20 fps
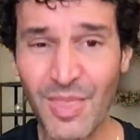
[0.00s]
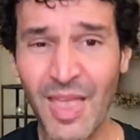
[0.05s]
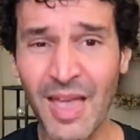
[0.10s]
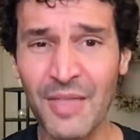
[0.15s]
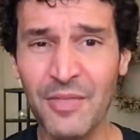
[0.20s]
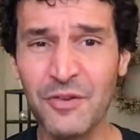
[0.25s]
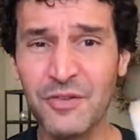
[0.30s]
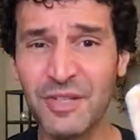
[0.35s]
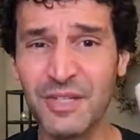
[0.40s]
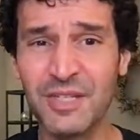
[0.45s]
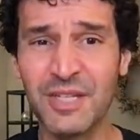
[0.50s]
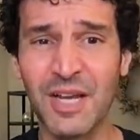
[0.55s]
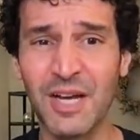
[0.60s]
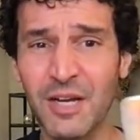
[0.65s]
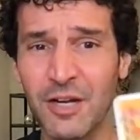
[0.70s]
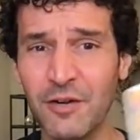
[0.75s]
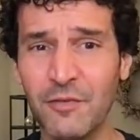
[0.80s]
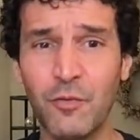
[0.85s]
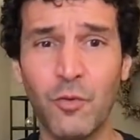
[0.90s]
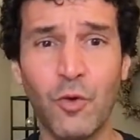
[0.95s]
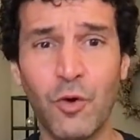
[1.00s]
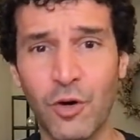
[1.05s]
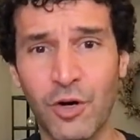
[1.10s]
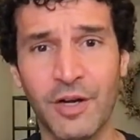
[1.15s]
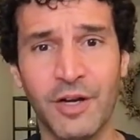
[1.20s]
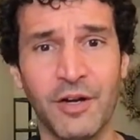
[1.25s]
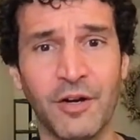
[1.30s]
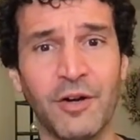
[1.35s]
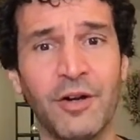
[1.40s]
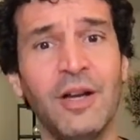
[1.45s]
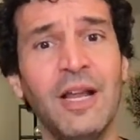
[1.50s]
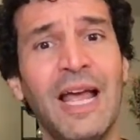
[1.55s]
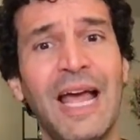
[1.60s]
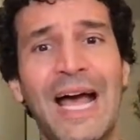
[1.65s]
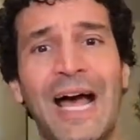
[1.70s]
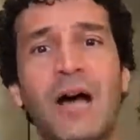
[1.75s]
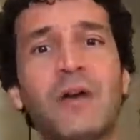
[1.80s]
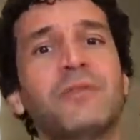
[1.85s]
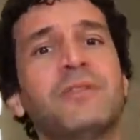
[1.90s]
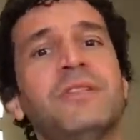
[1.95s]
and there's a tug of war here.
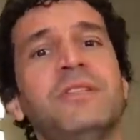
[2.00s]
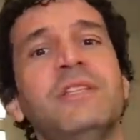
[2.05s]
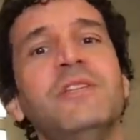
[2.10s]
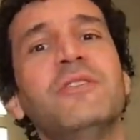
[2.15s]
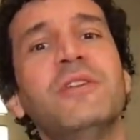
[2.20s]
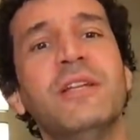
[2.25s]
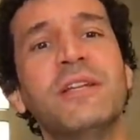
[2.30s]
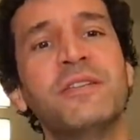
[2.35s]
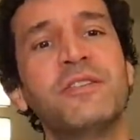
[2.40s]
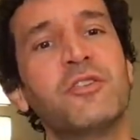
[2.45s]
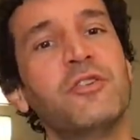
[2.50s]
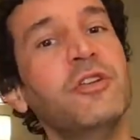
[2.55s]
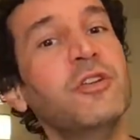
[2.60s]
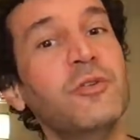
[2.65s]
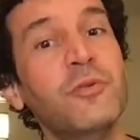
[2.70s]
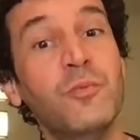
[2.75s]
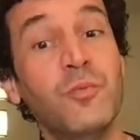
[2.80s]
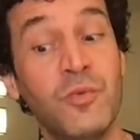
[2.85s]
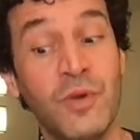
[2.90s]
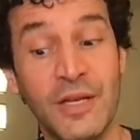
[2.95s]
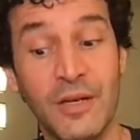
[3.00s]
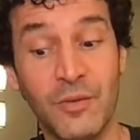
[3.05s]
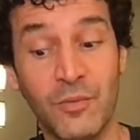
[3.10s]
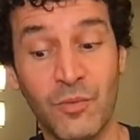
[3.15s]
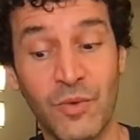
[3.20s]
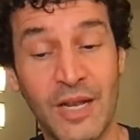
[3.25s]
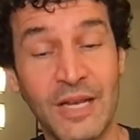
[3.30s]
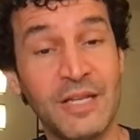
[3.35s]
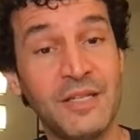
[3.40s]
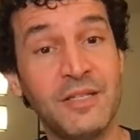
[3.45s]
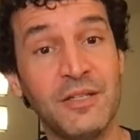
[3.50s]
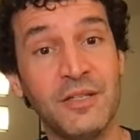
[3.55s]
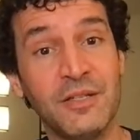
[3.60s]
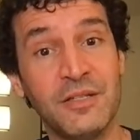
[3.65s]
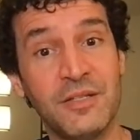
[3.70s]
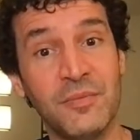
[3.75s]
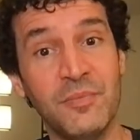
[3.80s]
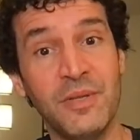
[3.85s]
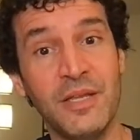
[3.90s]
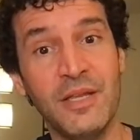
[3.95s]
How serious are you ready to
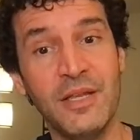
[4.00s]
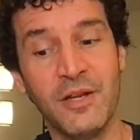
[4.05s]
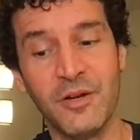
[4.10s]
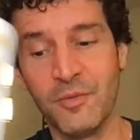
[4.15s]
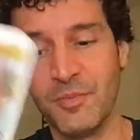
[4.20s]
be here?